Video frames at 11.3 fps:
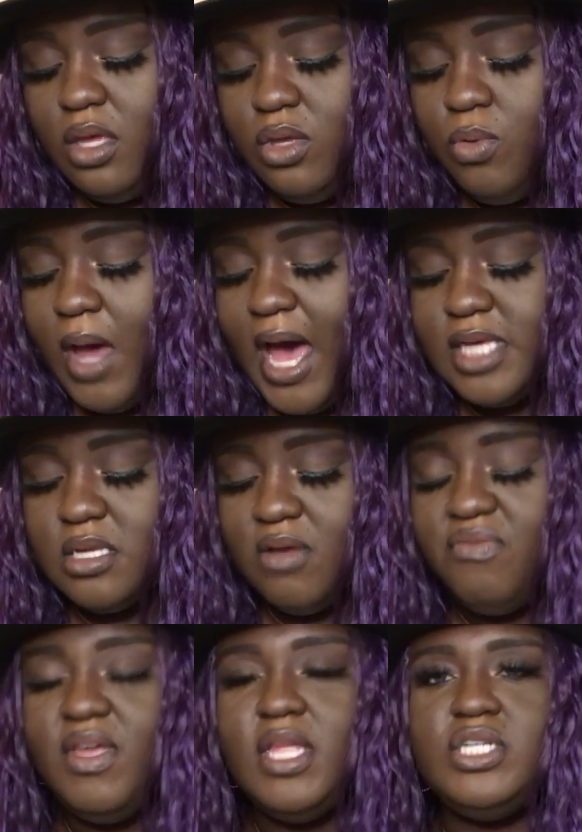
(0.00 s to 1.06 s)
you guys
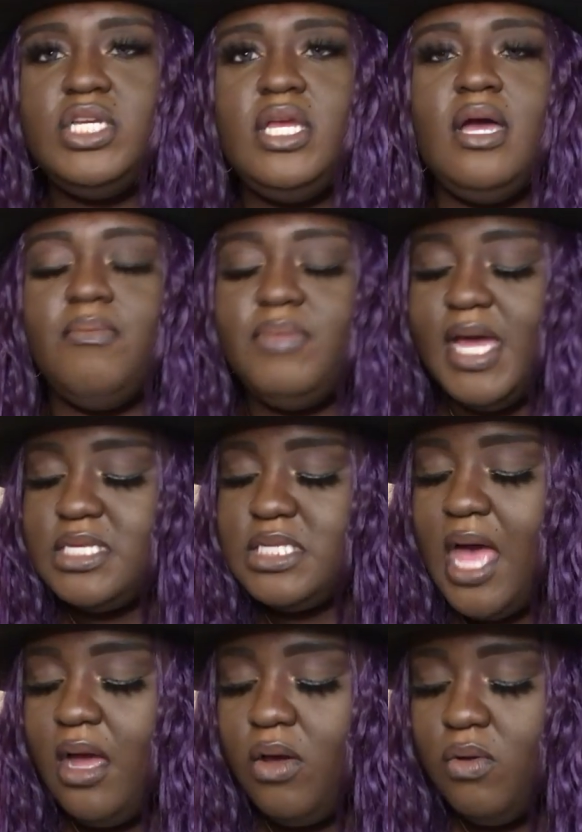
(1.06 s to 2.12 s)
are finishing up that
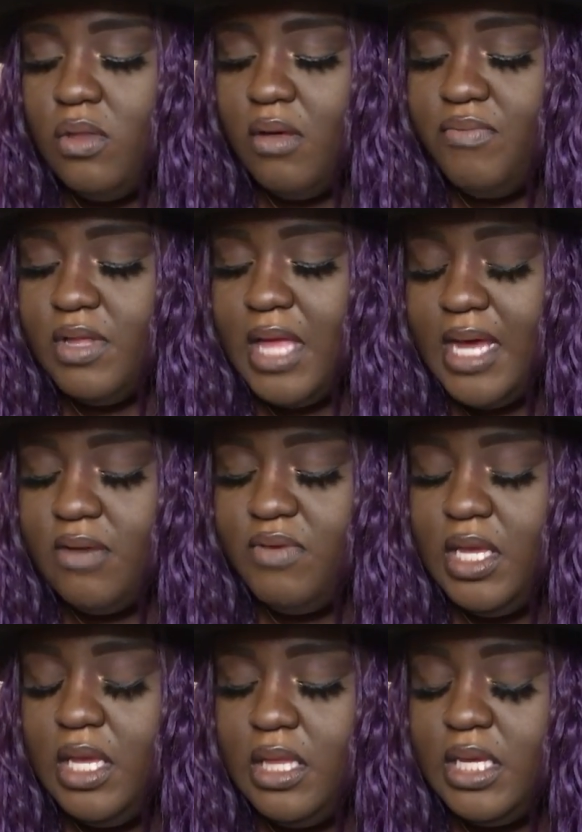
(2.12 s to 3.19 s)
cycle of a lot of
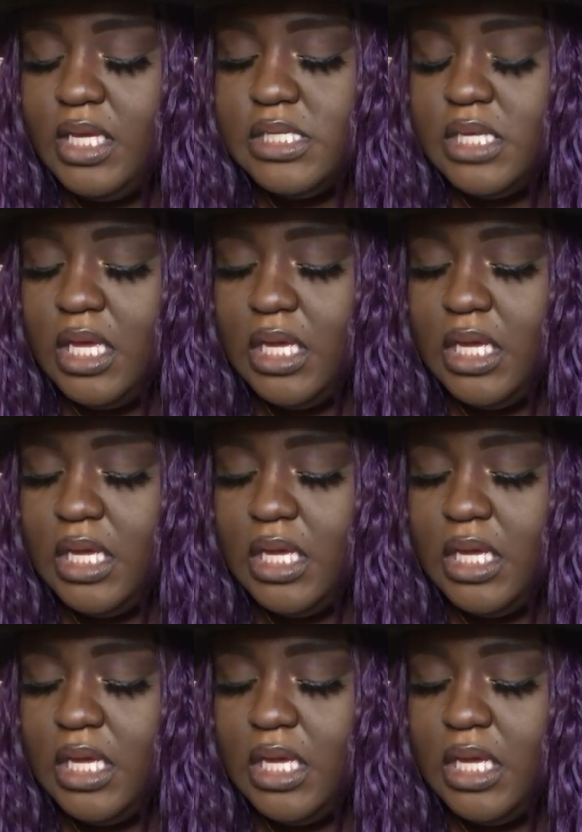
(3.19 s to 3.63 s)
healing